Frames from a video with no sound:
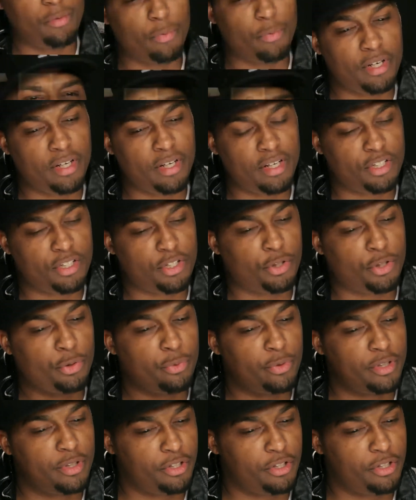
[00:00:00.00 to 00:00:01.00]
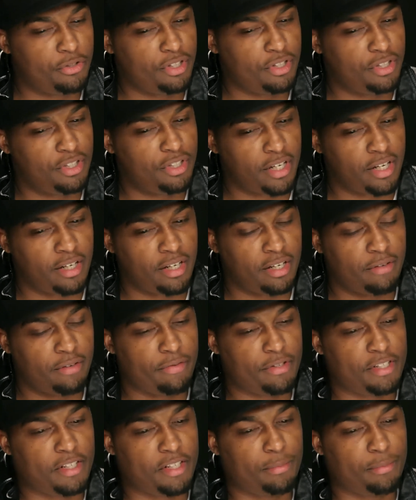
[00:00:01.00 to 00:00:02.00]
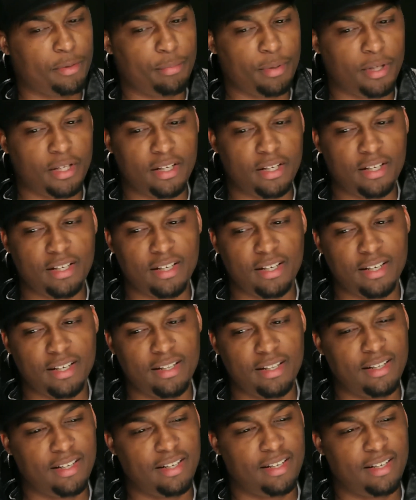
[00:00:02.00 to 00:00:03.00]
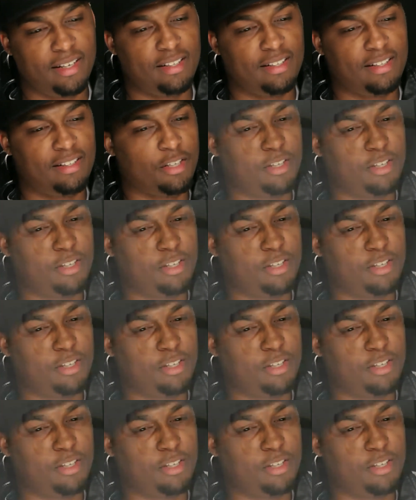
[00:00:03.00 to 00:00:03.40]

We did a shoot with Juicy J and Fatima B, and then the